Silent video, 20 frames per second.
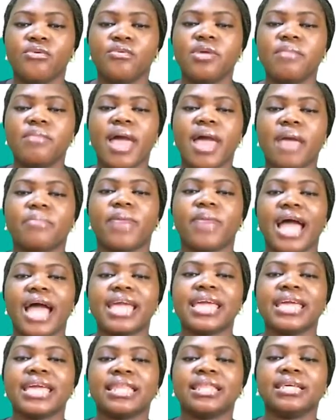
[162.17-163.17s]
Remember,
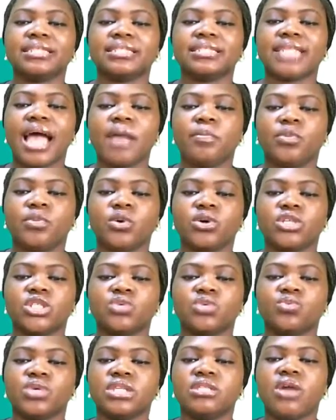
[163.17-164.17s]
in the
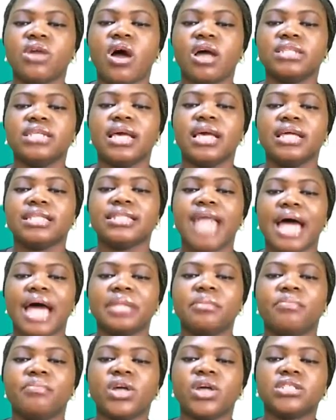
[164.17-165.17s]
samples, we know that
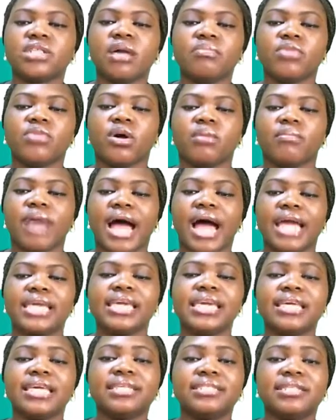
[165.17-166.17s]
the bottom number
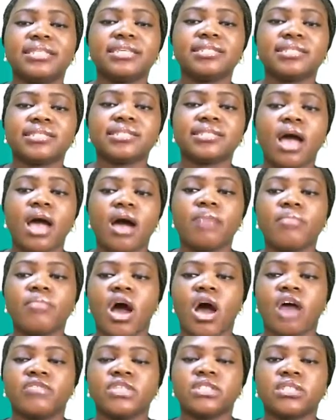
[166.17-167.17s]
is the sum
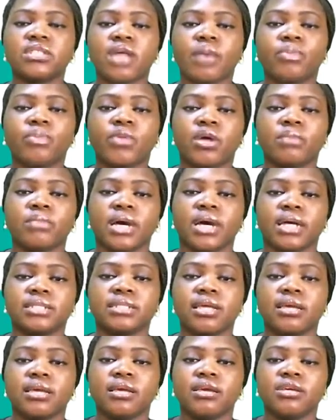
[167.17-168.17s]
of the top numbers.
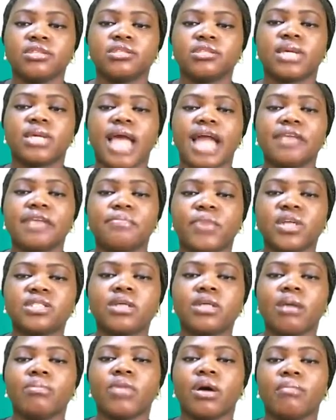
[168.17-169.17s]
To get the
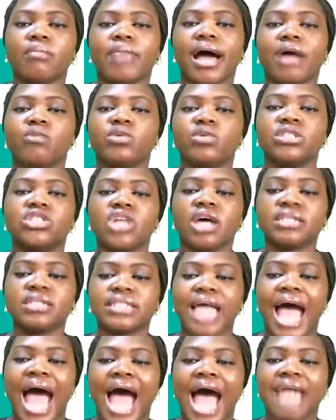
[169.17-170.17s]
bottom number, we
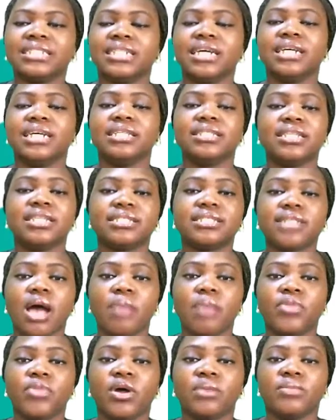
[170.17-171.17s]
just add the
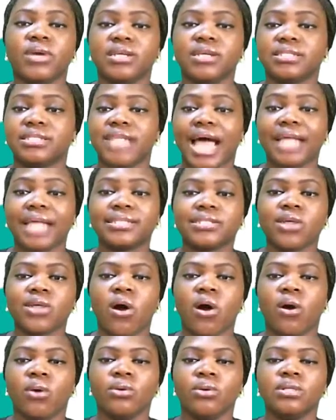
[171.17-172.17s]
top numbers. That's
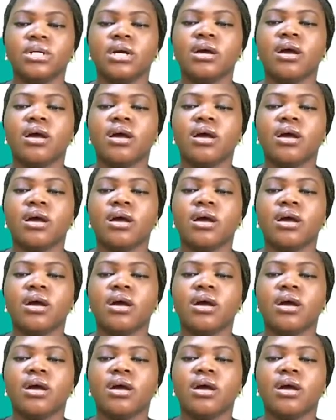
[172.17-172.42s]
all.